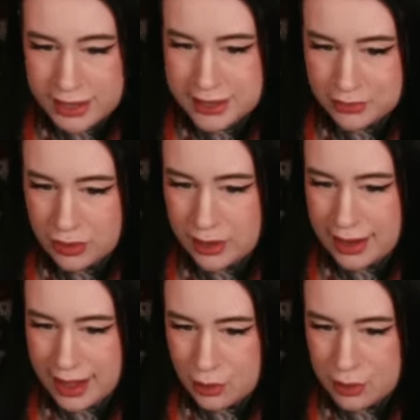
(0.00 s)
different
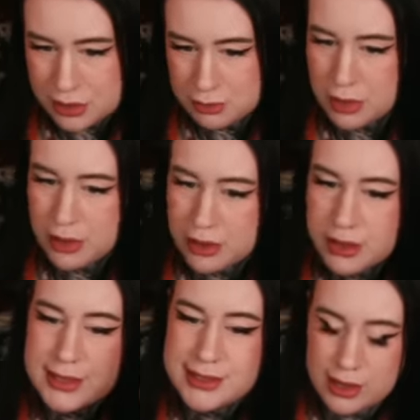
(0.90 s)
language, but
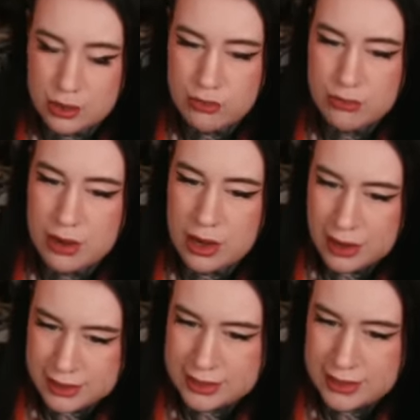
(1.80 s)
still
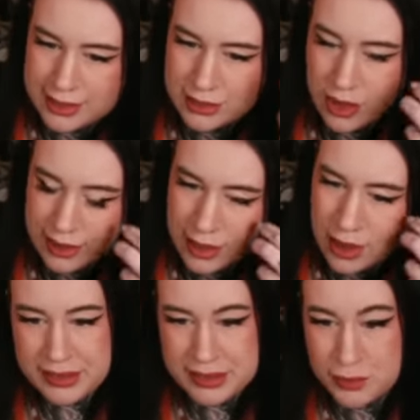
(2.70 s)
reluctantly signing
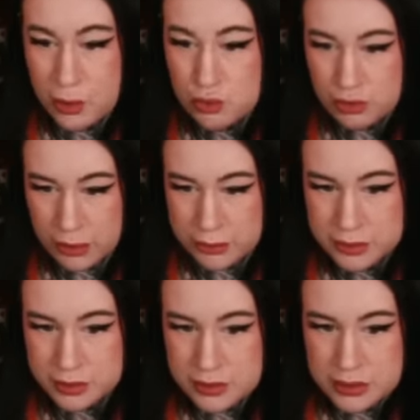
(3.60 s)
up. This felt
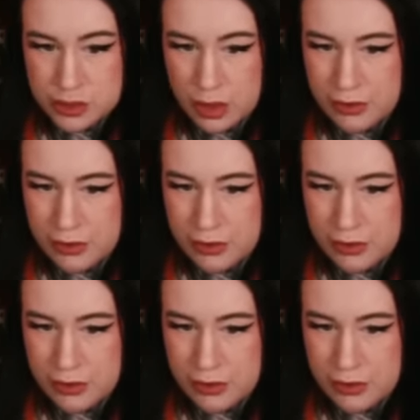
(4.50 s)
gross. So I